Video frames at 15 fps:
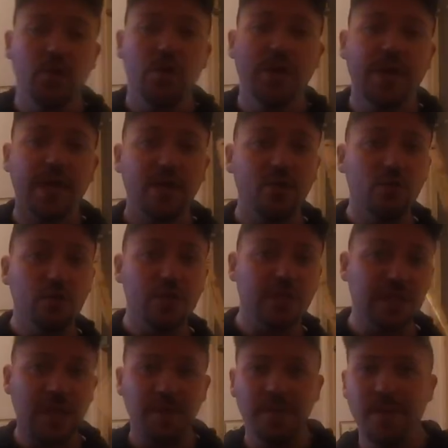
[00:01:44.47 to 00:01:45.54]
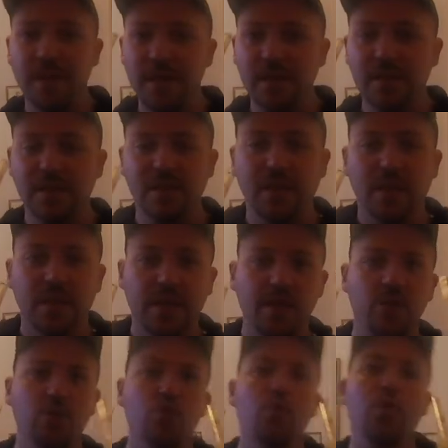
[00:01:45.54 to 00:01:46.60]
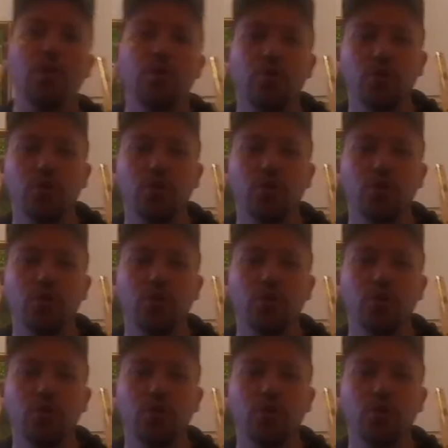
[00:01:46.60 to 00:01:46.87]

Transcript: you can't do the same things that you do when you